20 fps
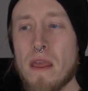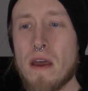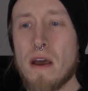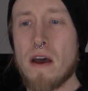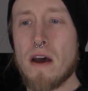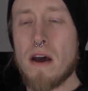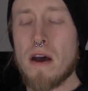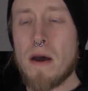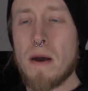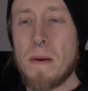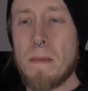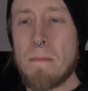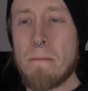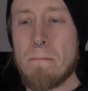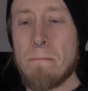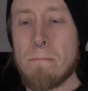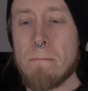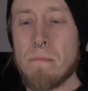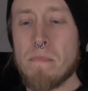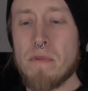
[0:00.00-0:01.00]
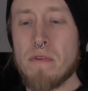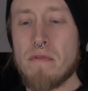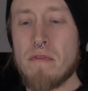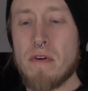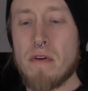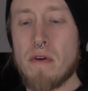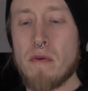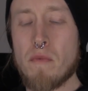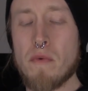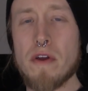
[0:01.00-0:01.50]
um, the
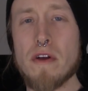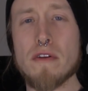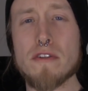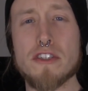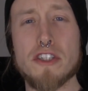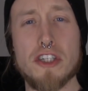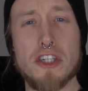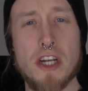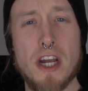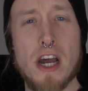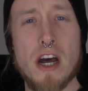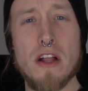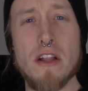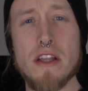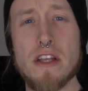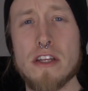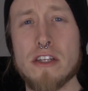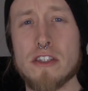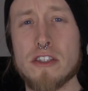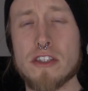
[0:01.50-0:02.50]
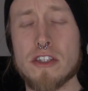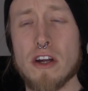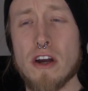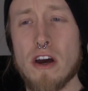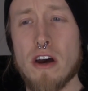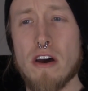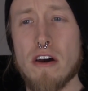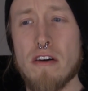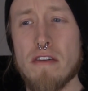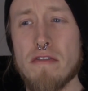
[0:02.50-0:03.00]
very real challenge
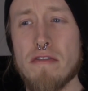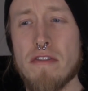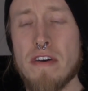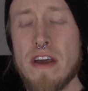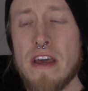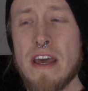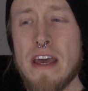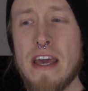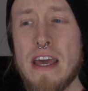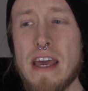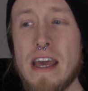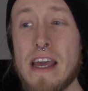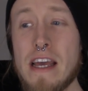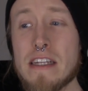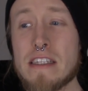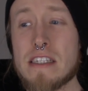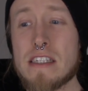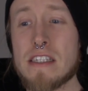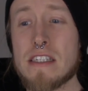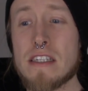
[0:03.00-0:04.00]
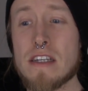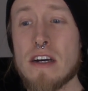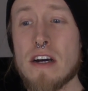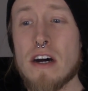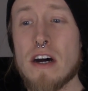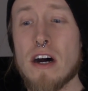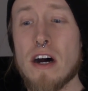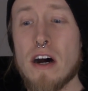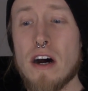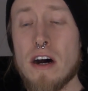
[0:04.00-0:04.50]
of its
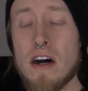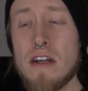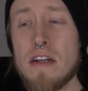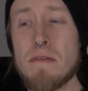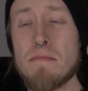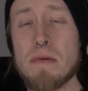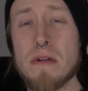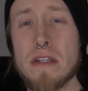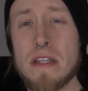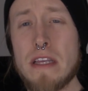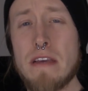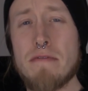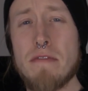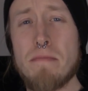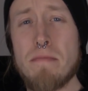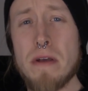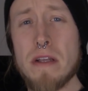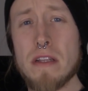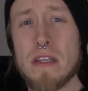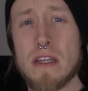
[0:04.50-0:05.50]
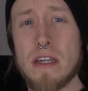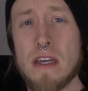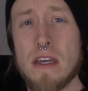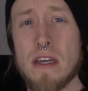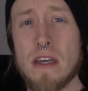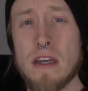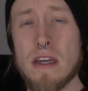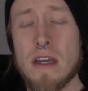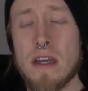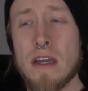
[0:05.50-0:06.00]

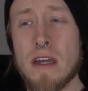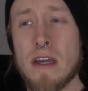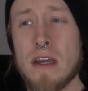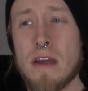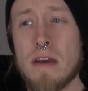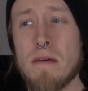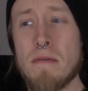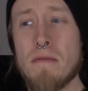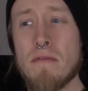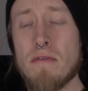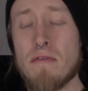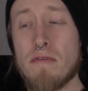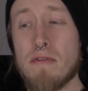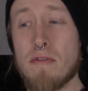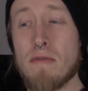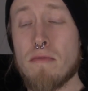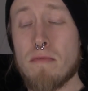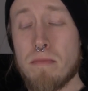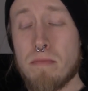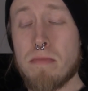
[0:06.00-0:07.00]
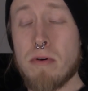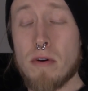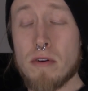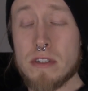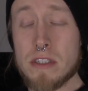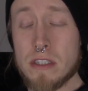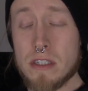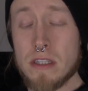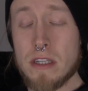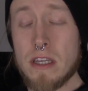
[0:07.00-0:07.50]
unbelievability, for,
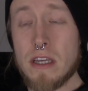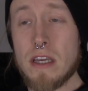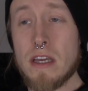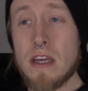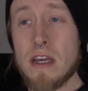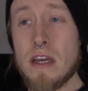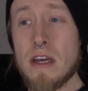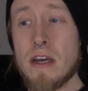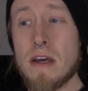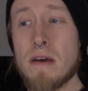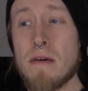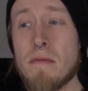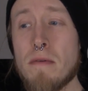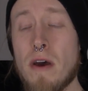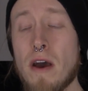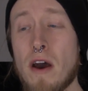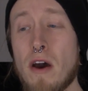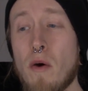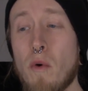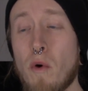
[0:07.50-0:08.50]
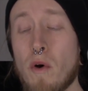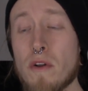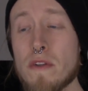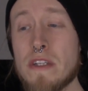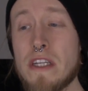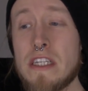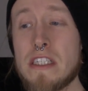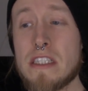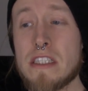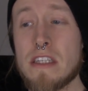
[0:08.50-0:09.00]
personally, uh, or at
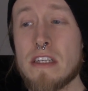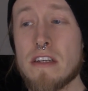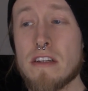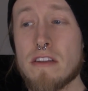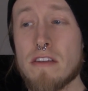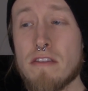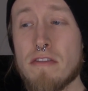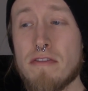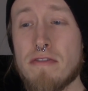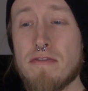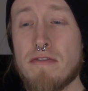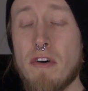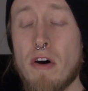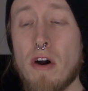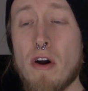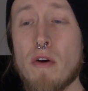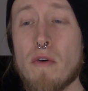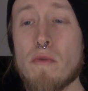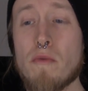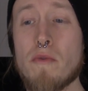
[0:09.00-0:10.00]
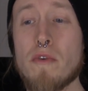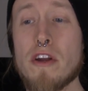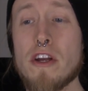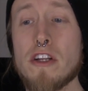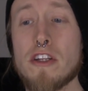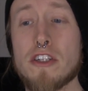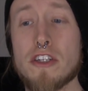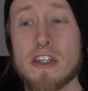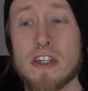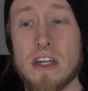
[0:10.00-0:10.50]
least the the far
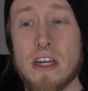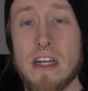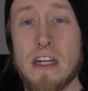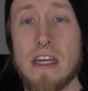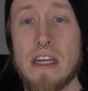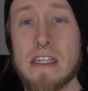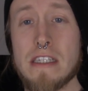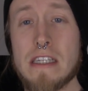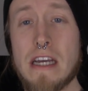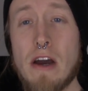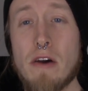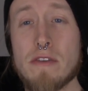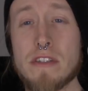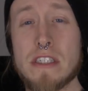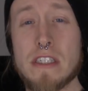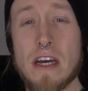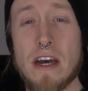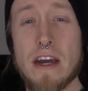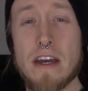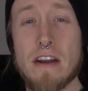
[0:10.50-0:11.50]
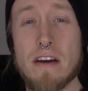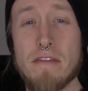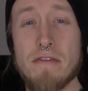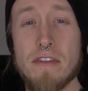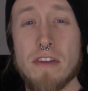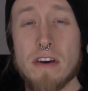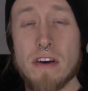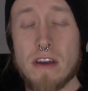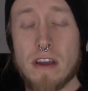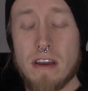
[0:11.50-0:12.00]
reach it is outside of
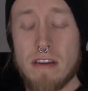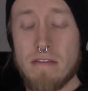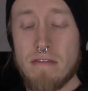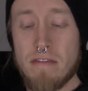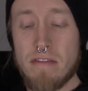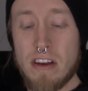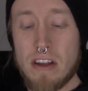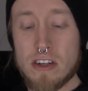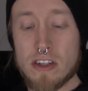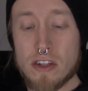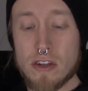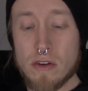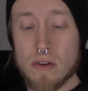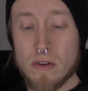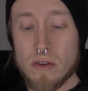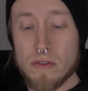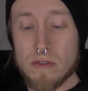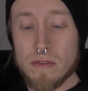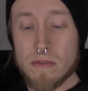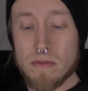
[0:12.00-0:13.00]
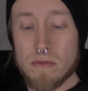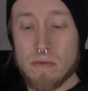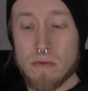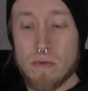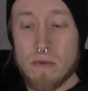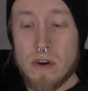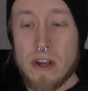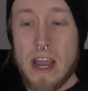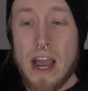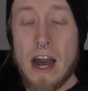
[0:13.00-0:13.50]
the conventional
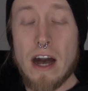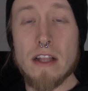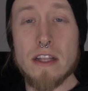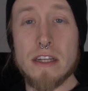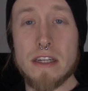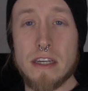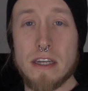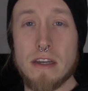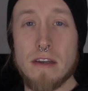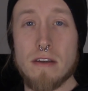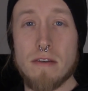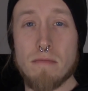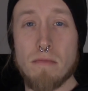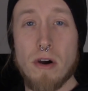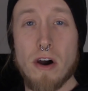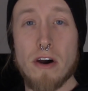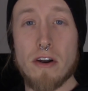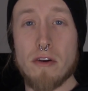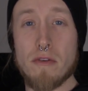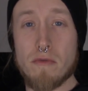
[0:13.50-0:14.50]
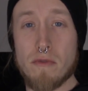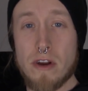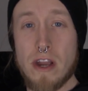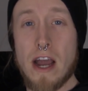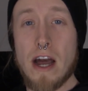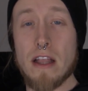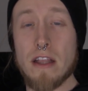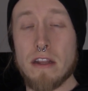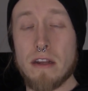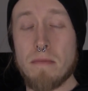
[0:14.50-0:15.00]
reality, modern
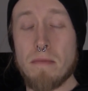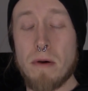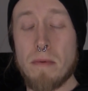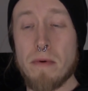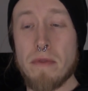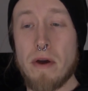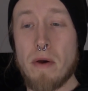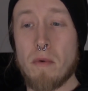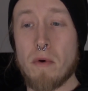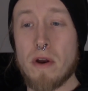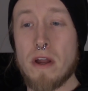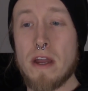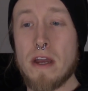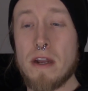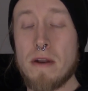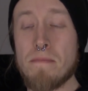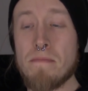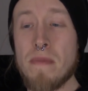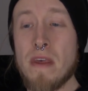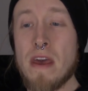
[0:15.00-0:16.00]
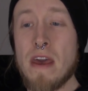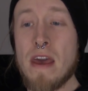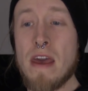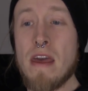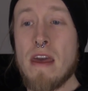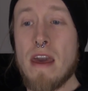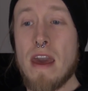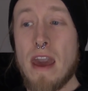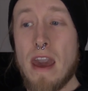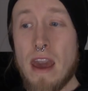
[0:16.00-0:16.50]
reality bubble that we're in,
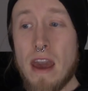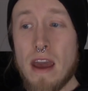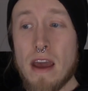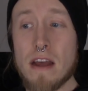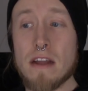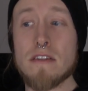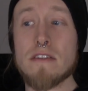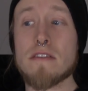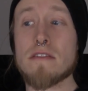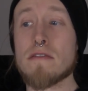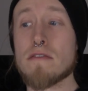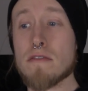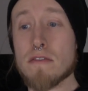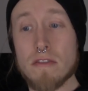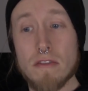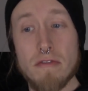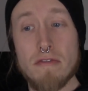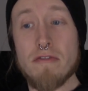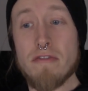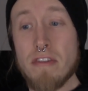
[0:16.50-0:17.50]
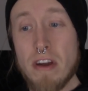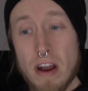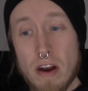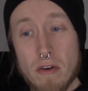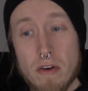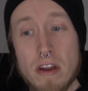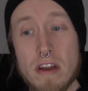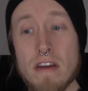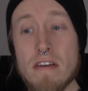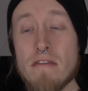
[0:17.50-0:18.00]
and the
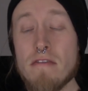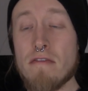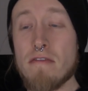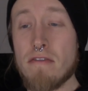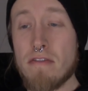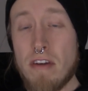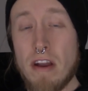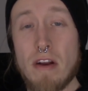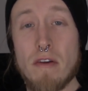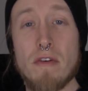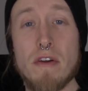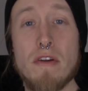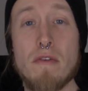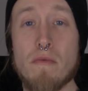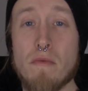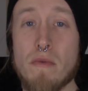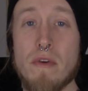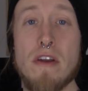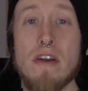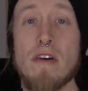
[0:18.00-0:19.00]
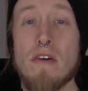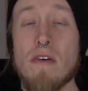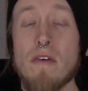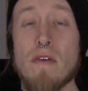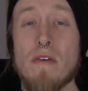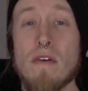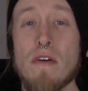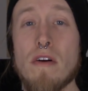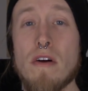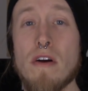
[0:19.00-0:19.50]
very very
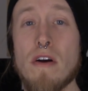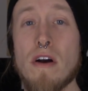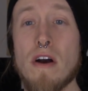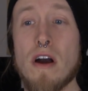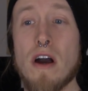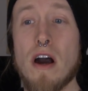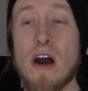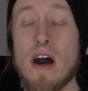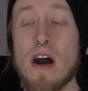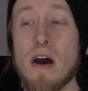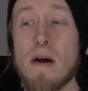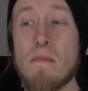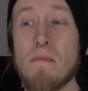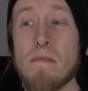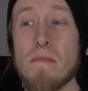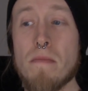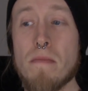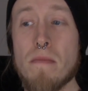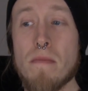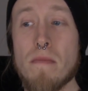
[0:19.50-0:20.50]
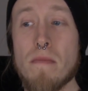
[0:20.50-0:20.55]
real um,